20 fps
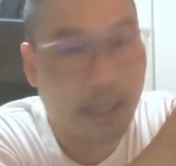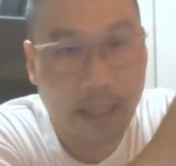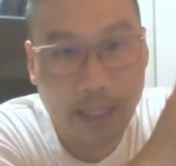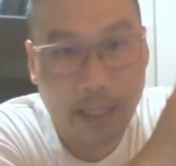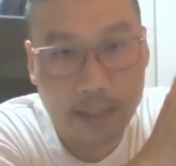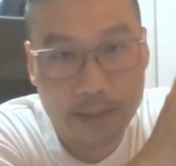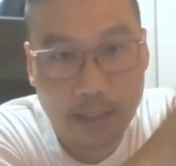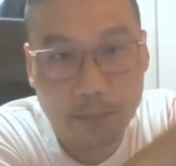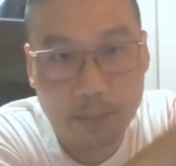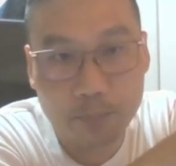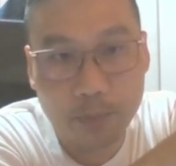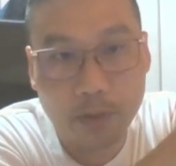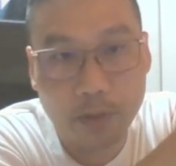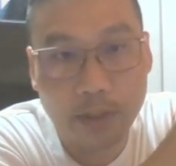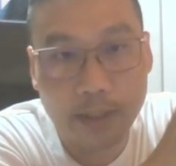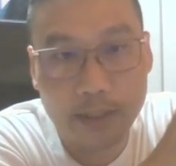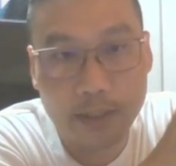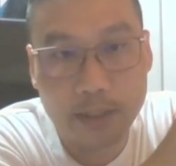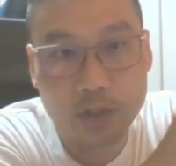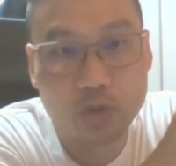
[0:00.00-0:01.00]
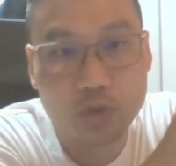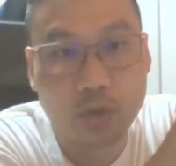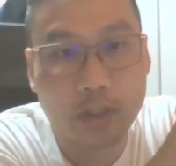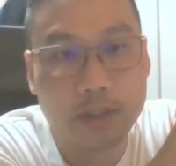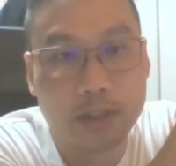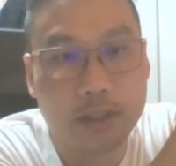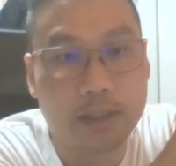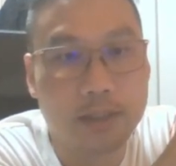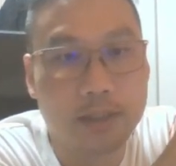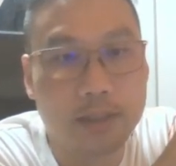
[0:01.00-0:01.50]
example and the
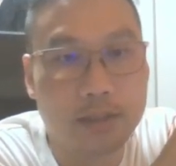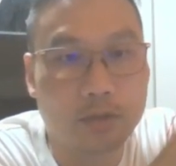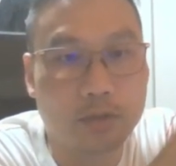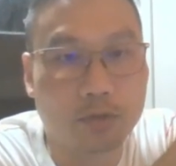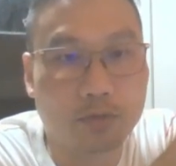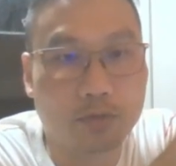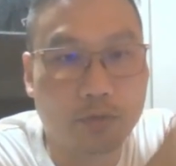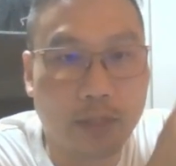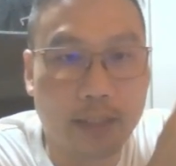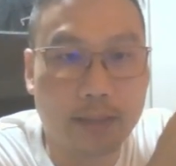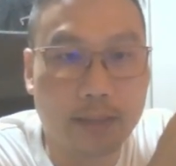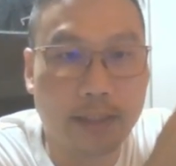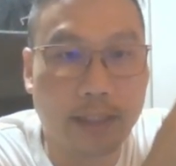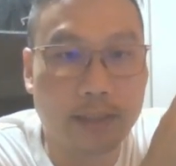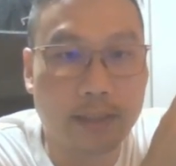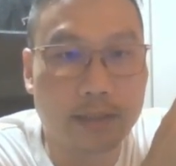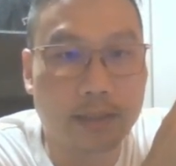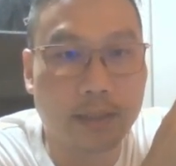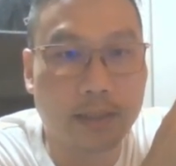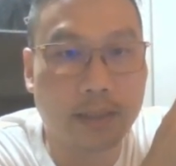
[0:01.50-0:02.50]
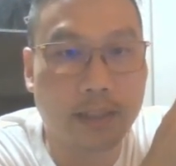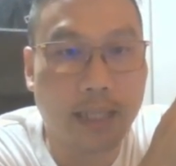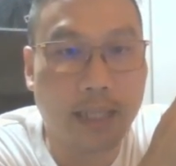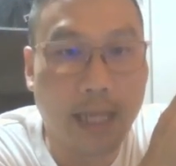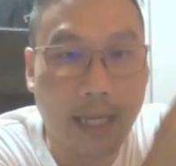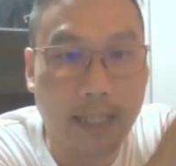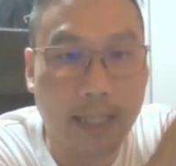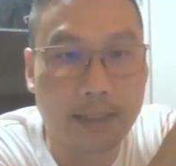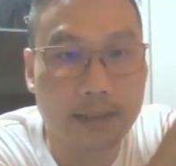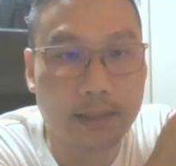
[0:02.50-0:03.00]
instructions, you find that the
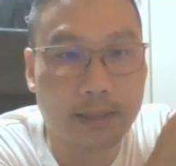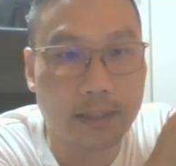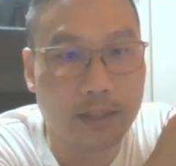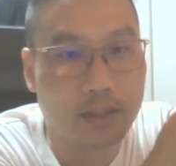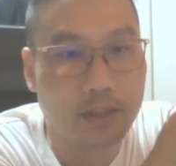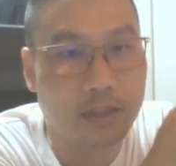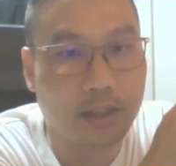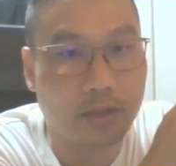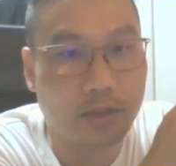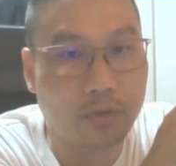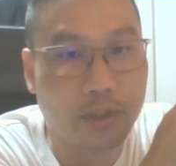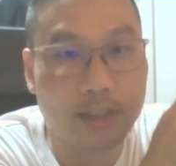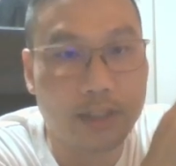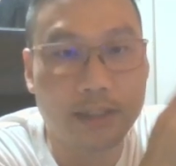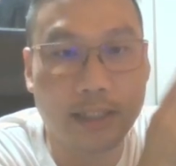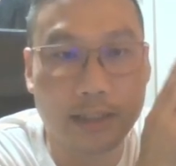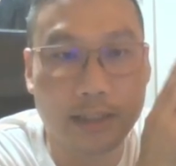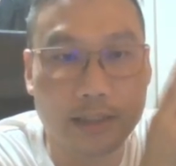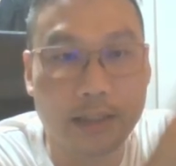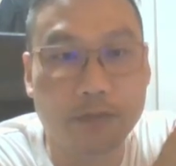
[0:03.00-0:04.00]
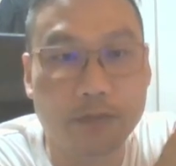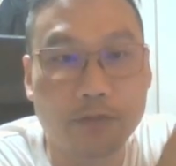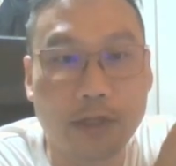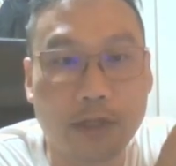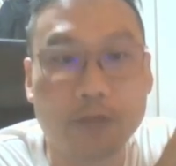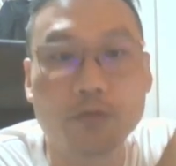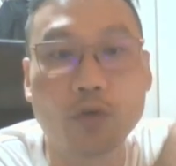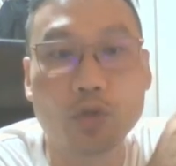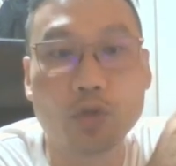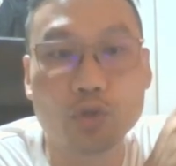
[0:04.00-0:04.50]
height is arranged nicely,
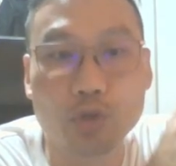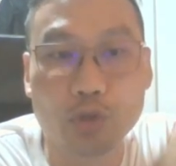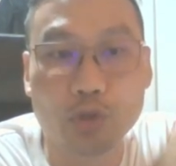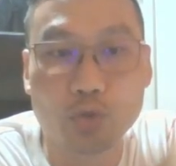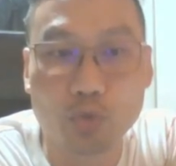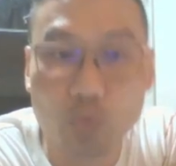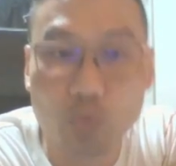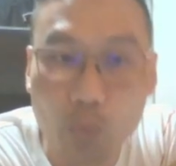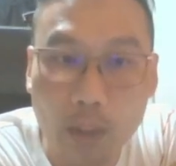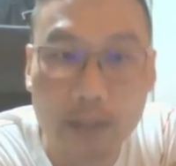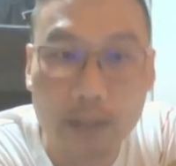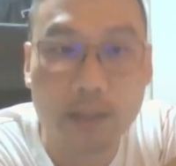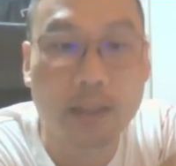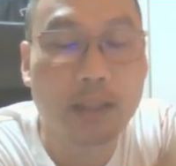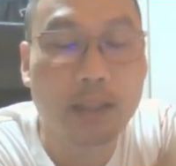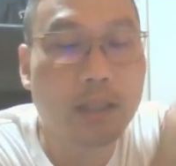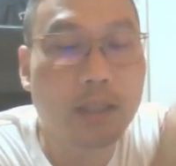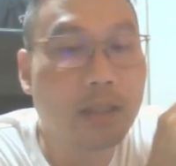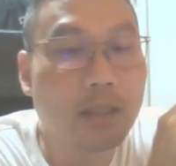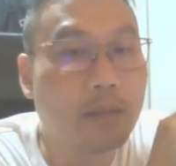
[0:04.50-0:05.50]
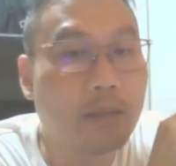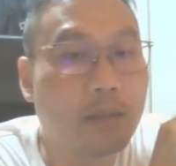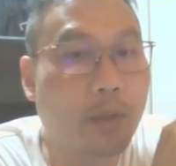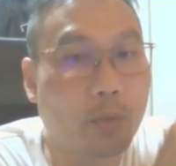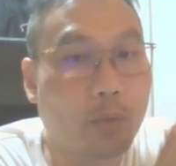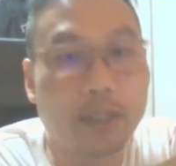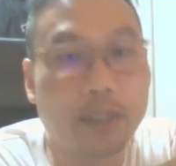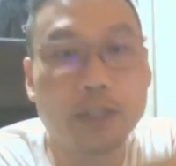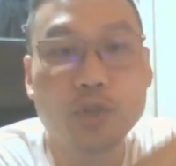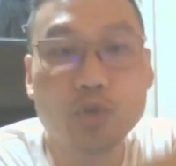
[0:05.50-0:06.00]
5, 4, 3, 2, 1. But
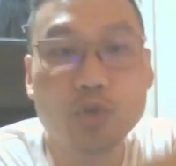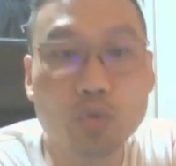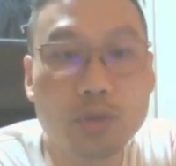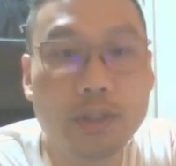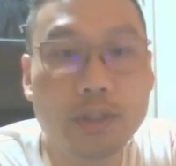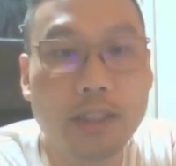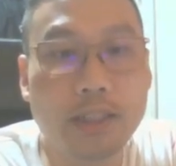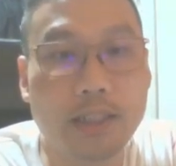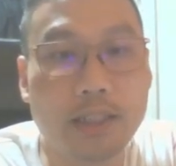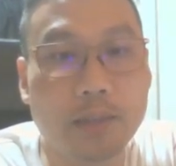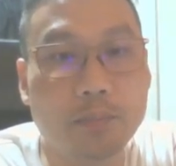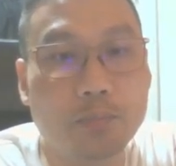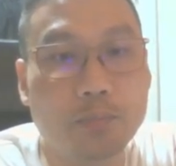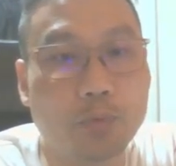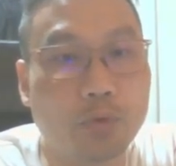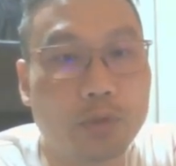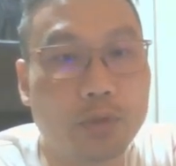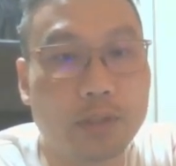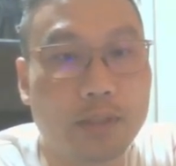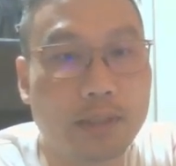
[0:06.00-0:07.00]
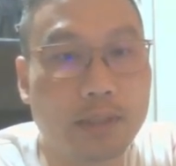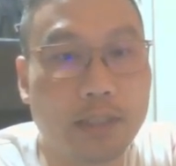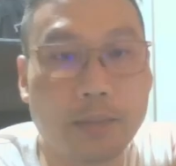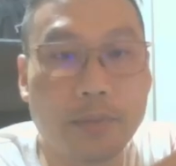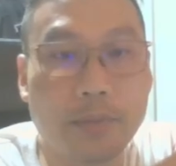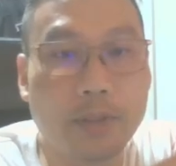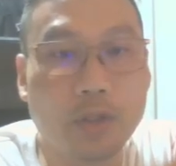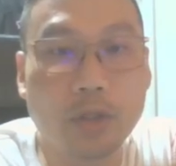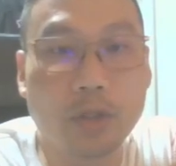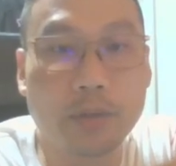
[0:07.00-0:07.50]
when the user input, they
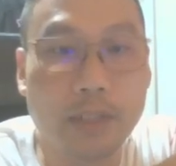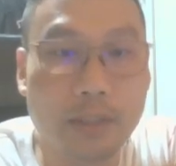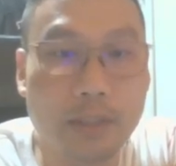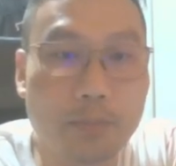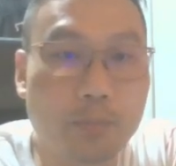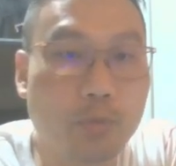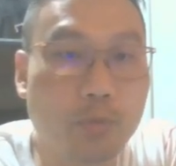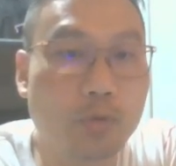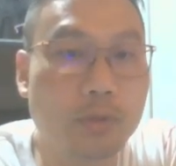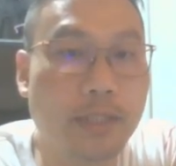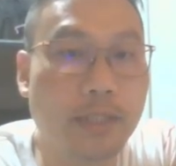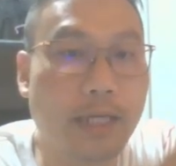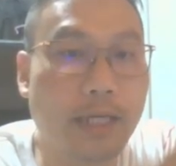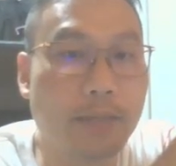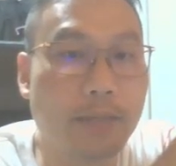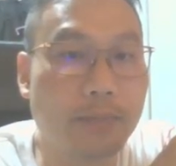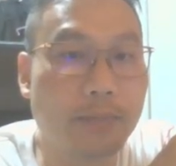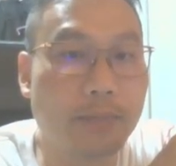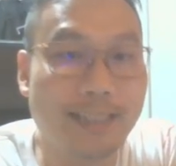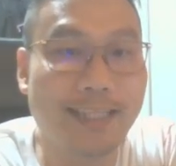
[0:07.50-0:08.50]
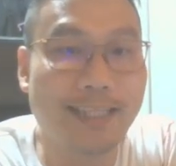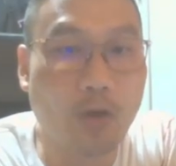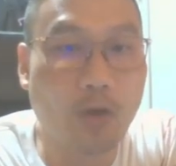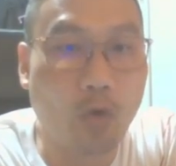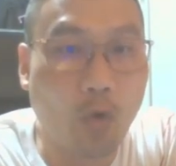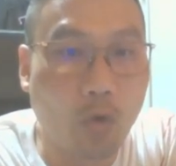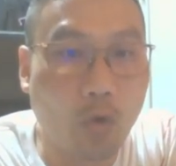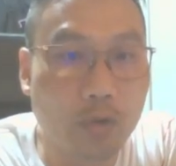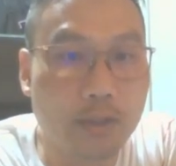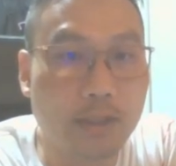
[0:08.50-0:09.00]
may not input them in that
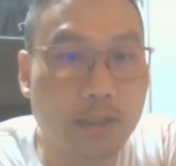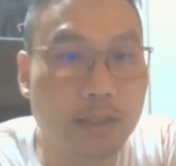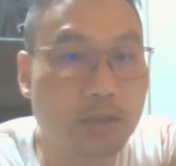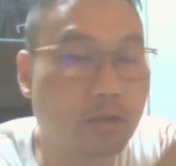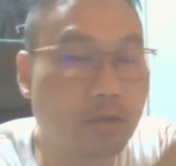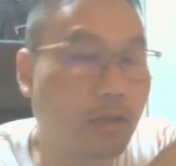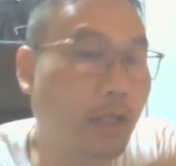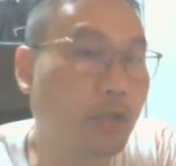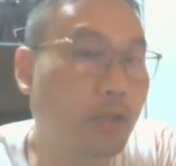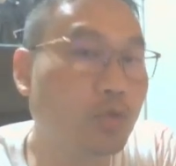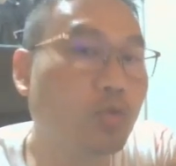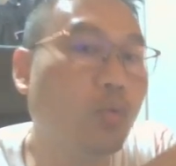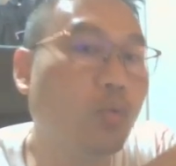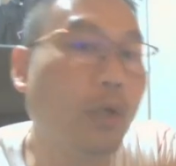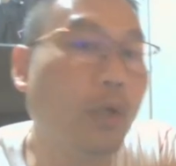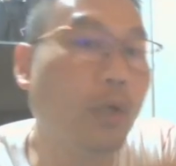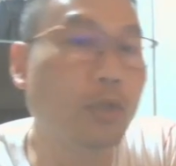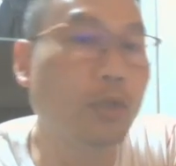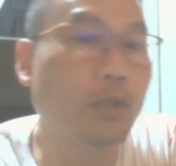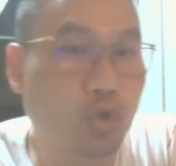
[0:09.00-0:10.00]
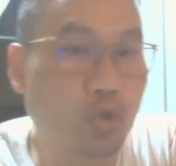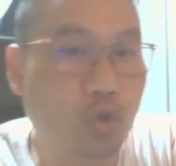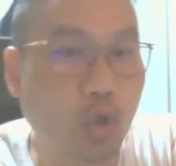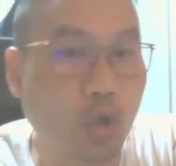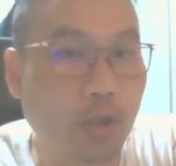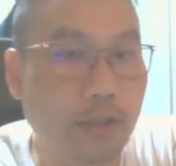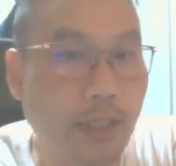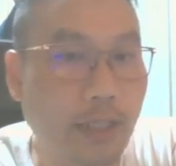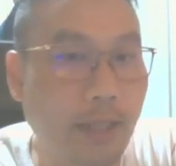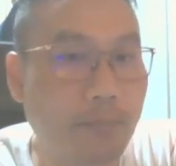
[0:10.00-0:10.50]
order. So I do want to
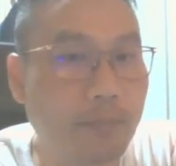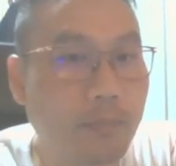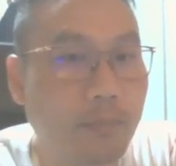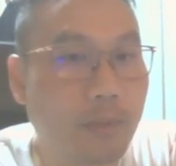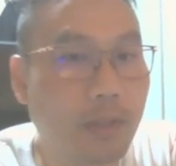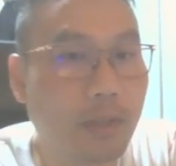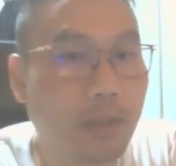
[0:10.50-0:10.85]
sort them